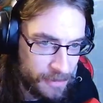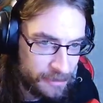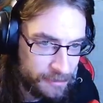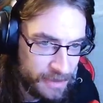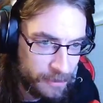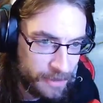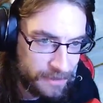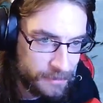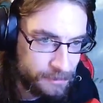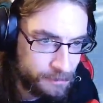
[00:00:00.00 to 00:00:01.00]
but, you know,
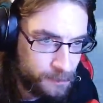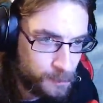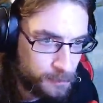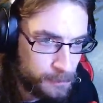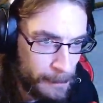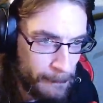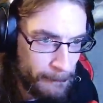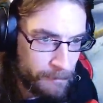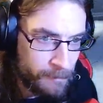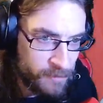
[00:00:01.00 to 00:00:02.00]
whatever.
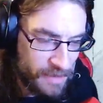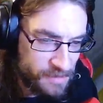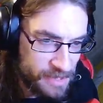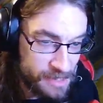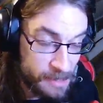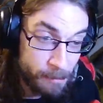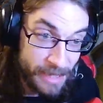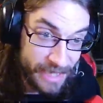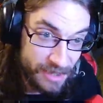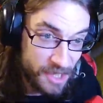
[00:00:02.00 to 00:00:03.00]
I've seen some
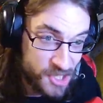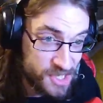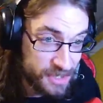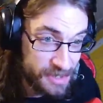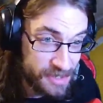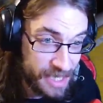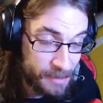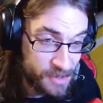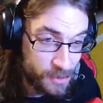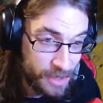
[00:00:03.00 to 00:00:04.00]
big clutches in this
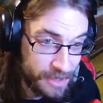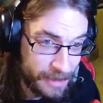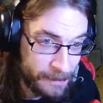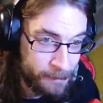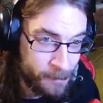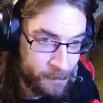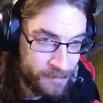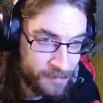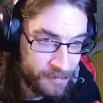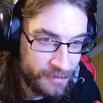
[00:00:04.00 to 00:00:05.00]
game as well, like, out.
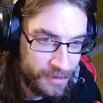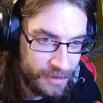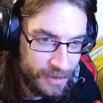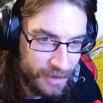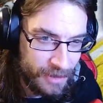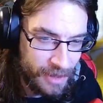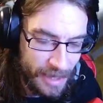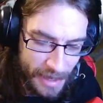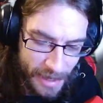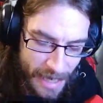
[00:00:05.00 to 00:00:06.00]

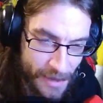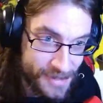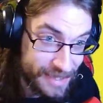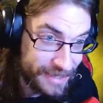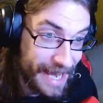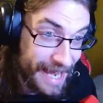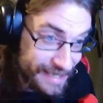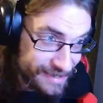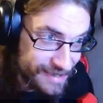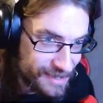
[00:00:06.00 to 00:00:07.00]
Uh, I was in
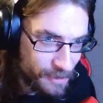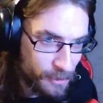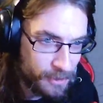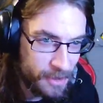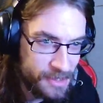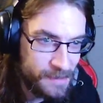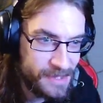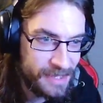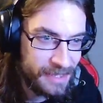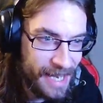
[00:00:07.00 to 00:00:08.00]
last. We were our team
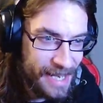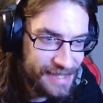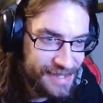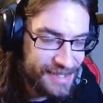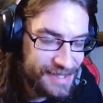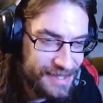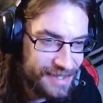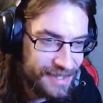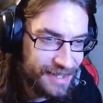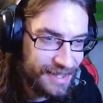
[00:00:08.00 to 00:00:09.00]
was in last,
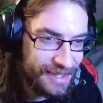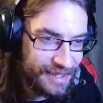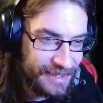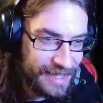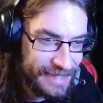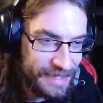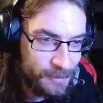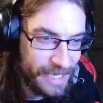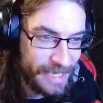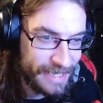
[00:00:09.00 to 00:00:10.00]
ah, and then
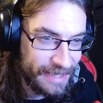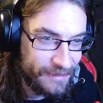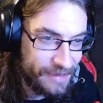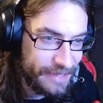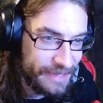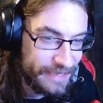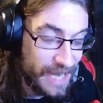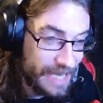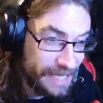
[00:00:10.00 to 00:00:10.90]
we got a we got